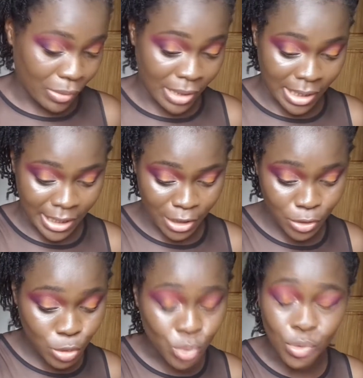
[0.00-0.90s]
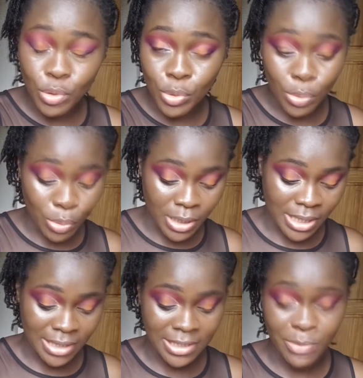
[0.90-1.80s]
I would like to go
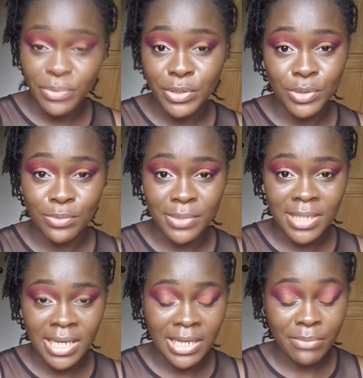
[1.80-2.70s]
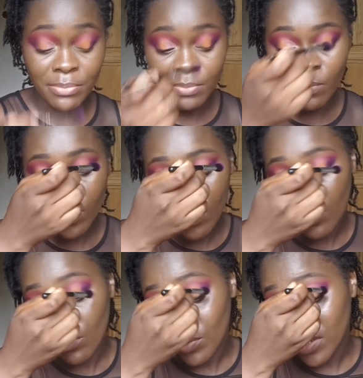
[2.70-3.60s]
and spend some time,
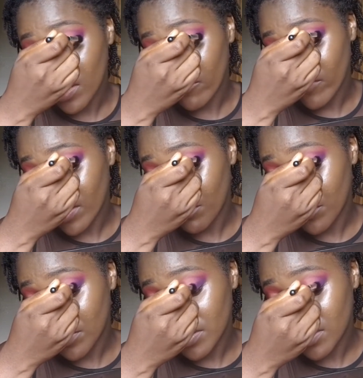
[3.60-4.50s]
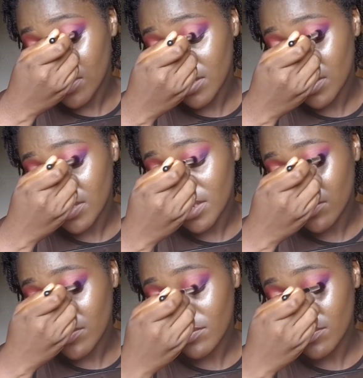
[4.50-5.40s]
whatever. But the thing is,
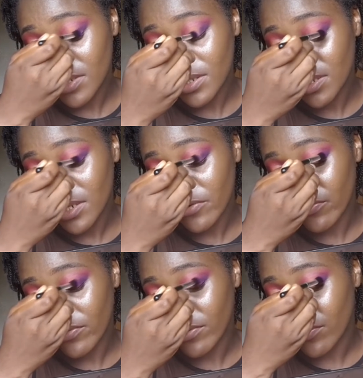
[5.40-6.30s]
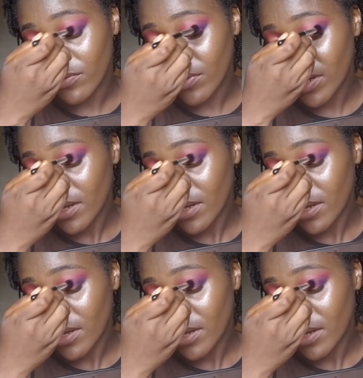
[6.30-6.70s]
I was going there for